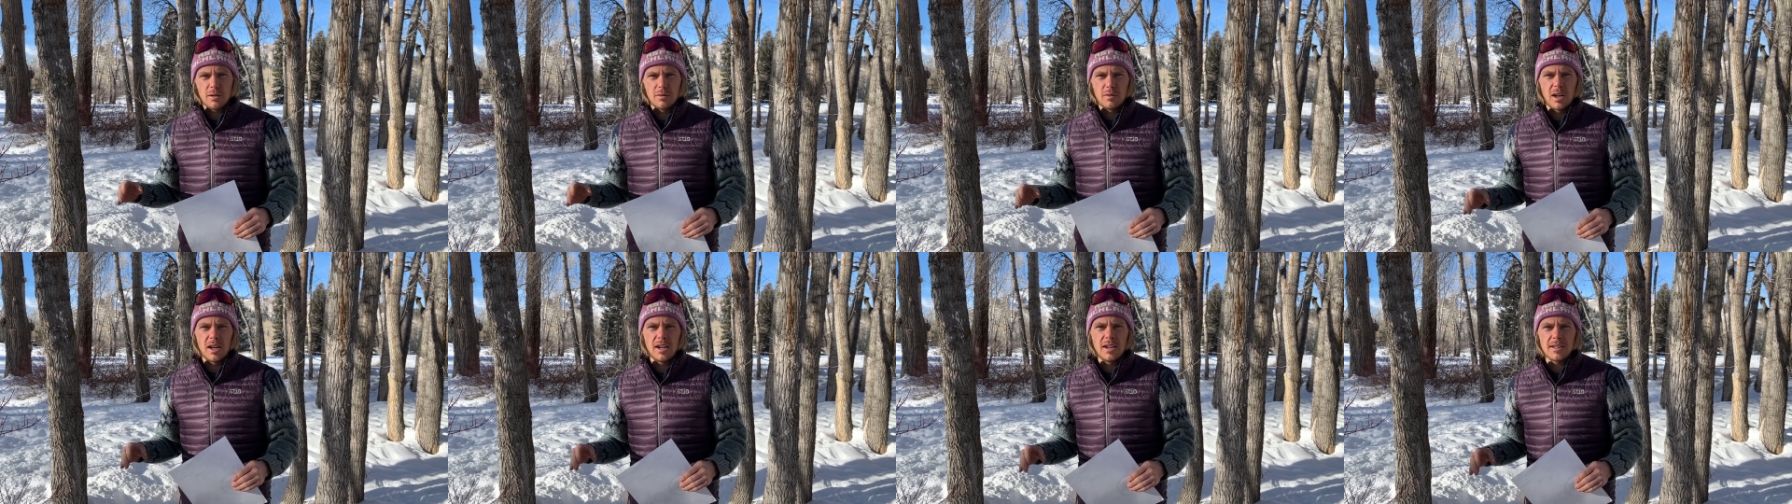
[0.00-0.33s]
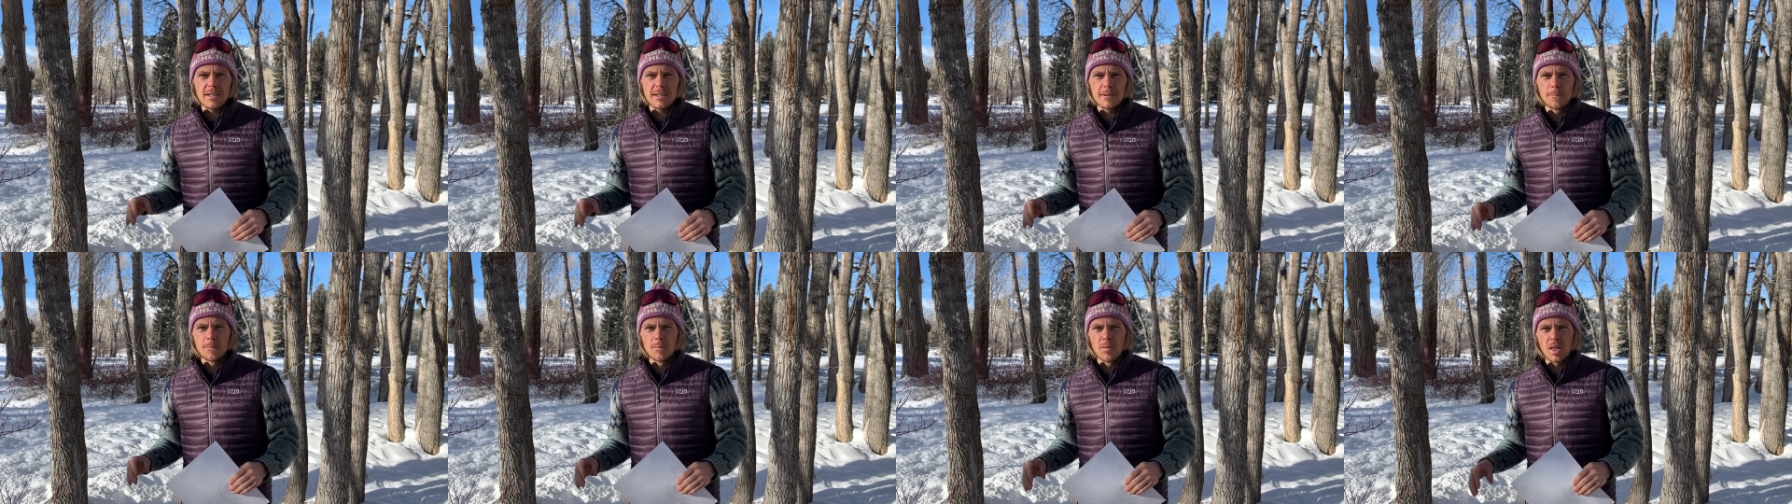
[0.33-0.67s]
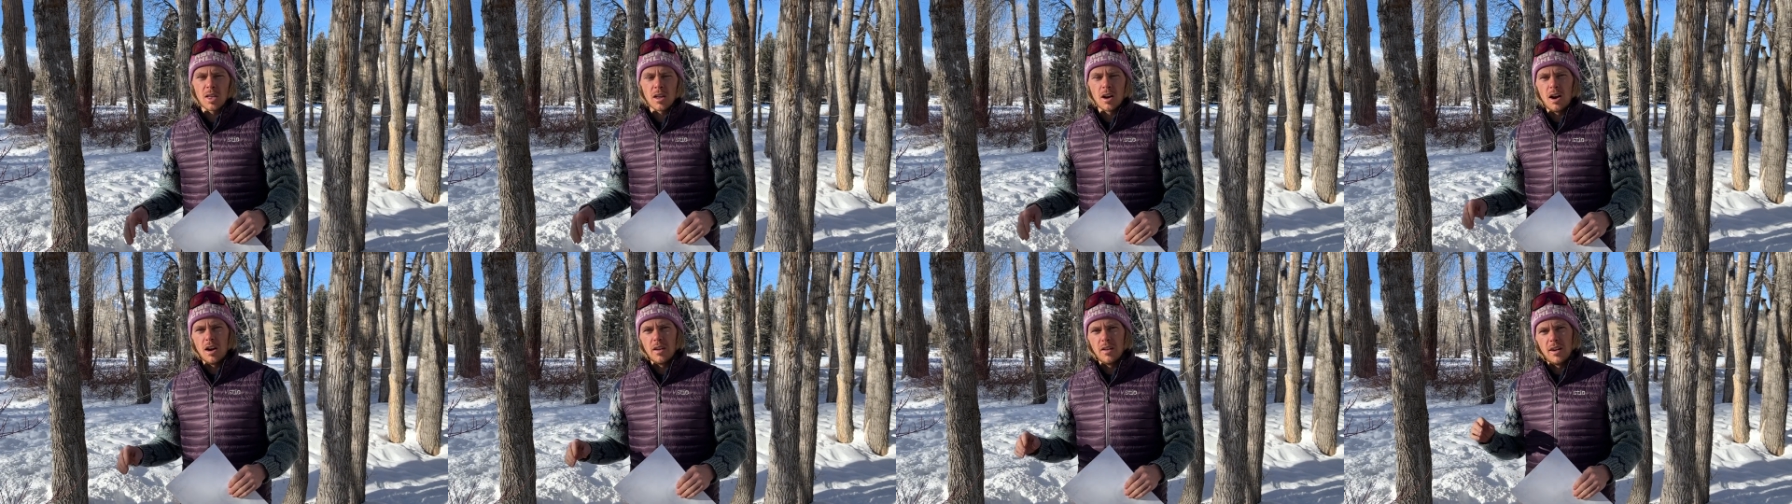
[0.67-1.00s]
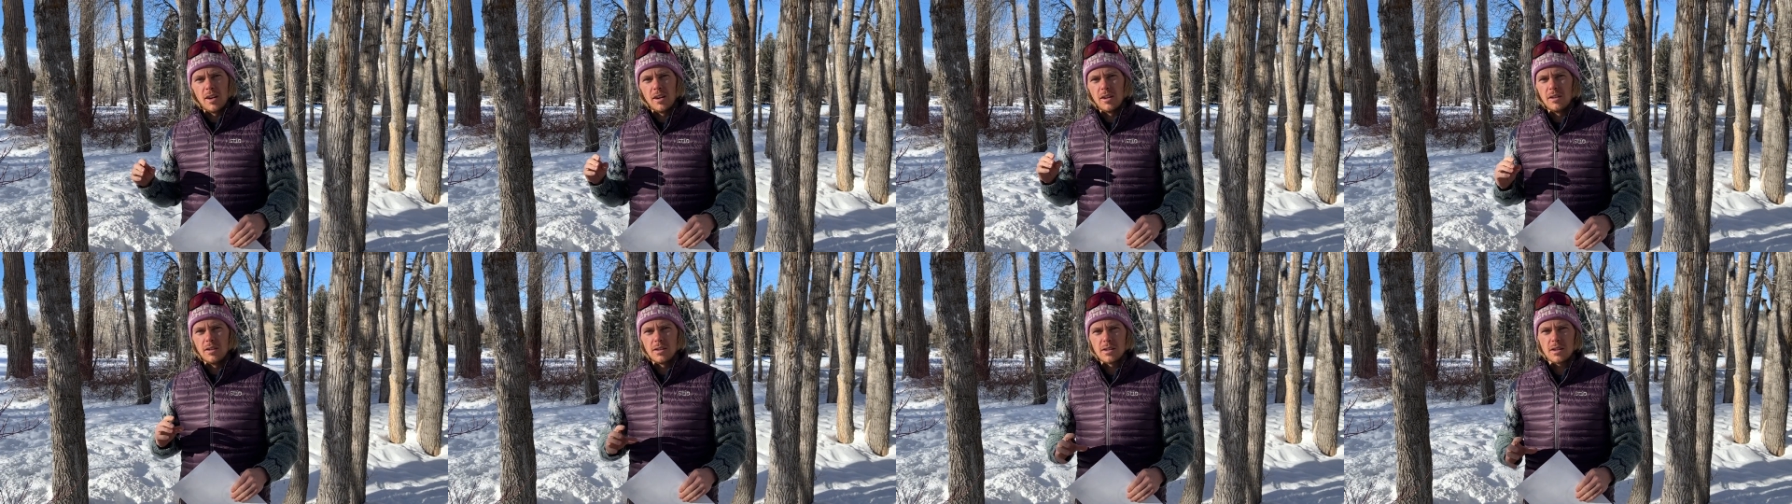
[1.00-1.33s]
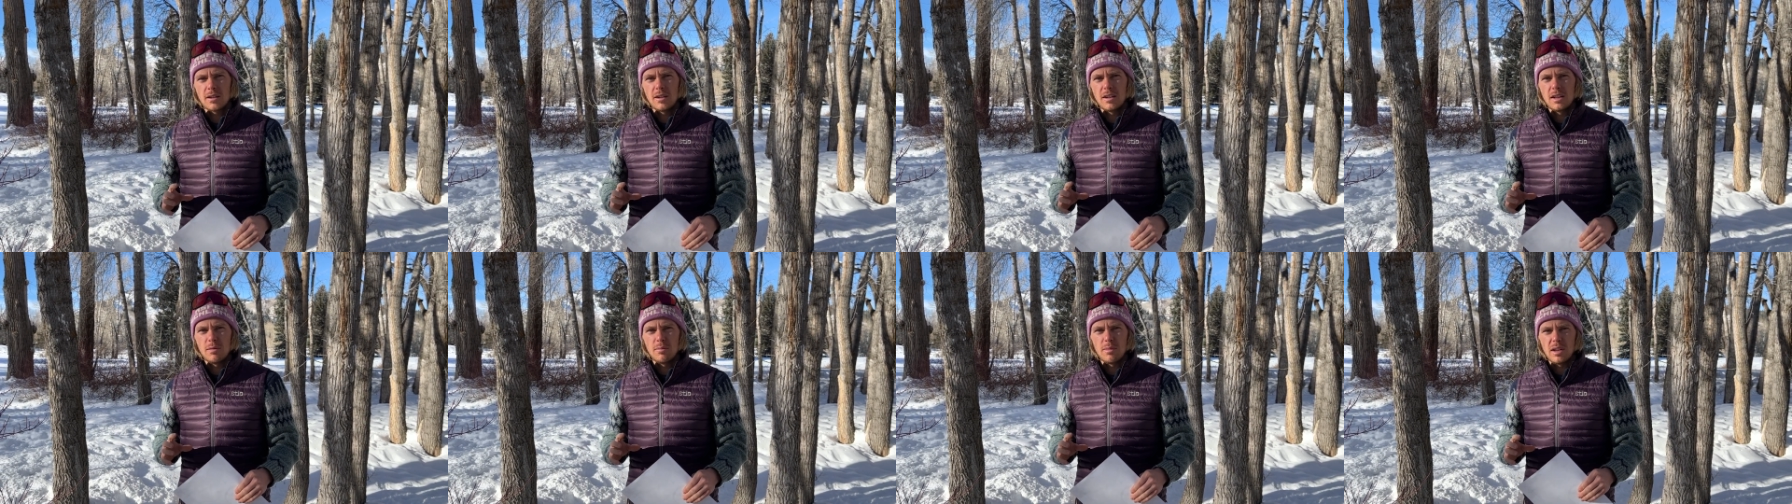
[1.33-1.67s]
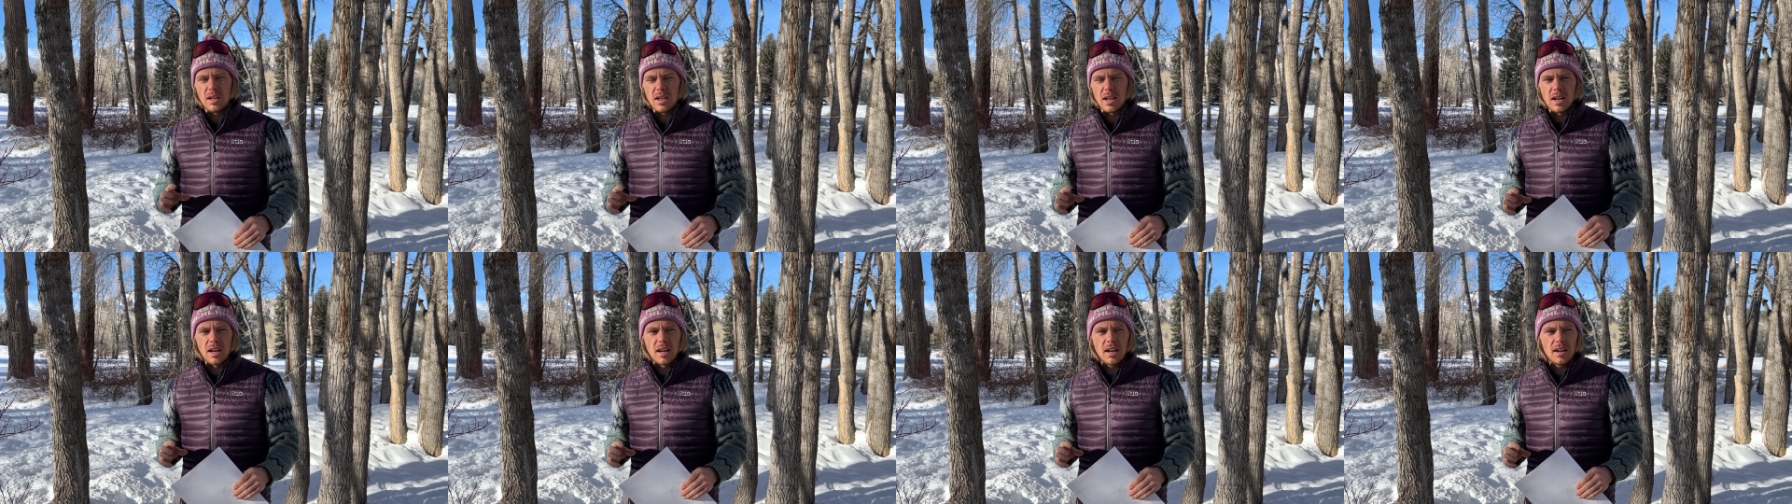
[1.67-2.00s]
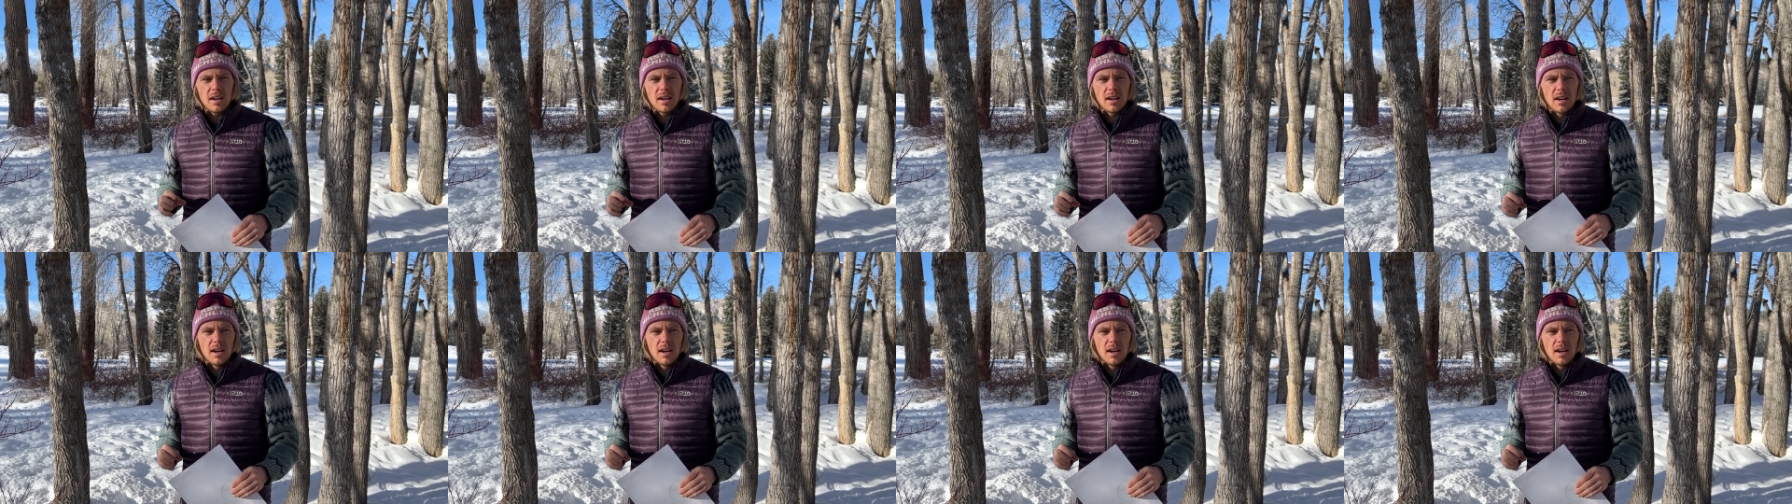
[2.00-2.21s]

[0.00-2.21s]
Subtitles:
race. All the hills are in the beginning.